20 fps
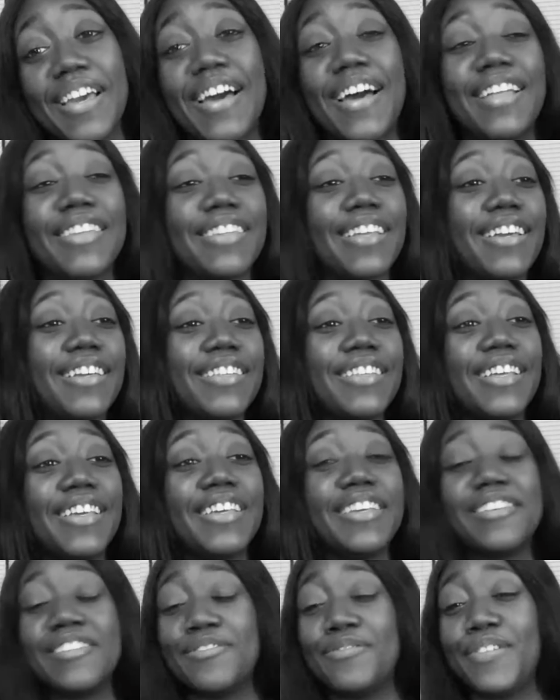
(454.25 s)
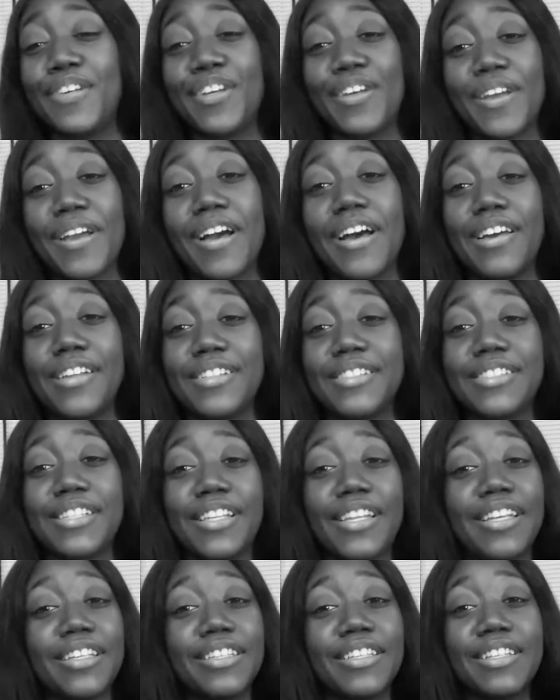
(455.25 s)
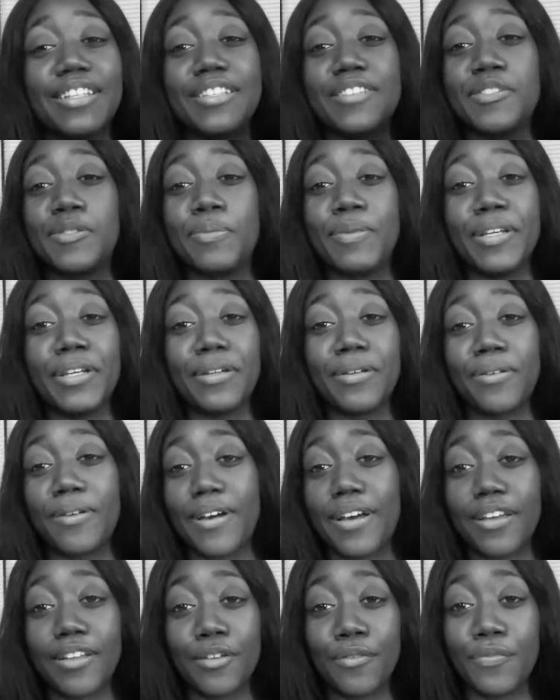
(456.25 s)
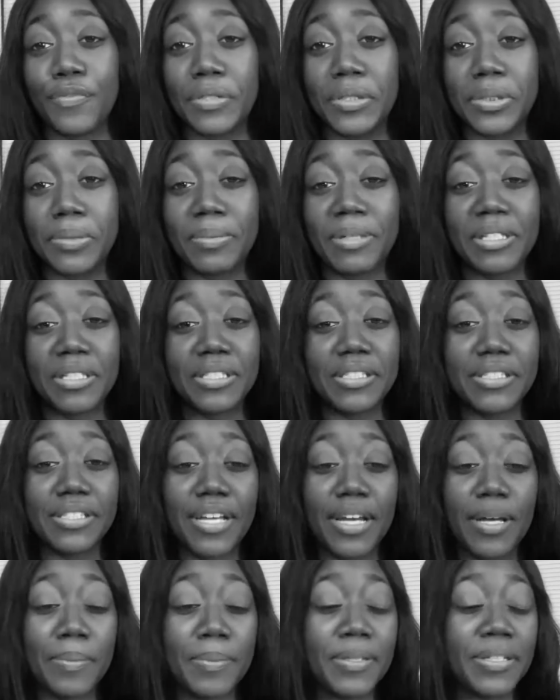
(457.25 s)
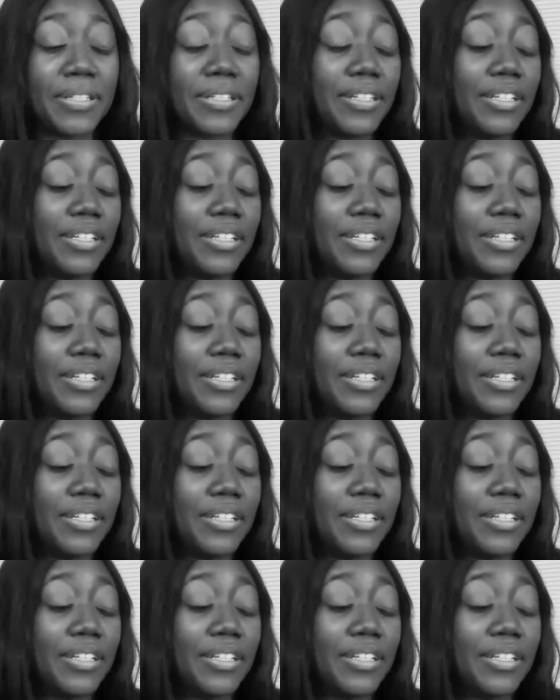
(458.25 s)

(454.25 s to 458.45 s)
I like that he is very honest. I like that he is speaking on how he feels about this topic.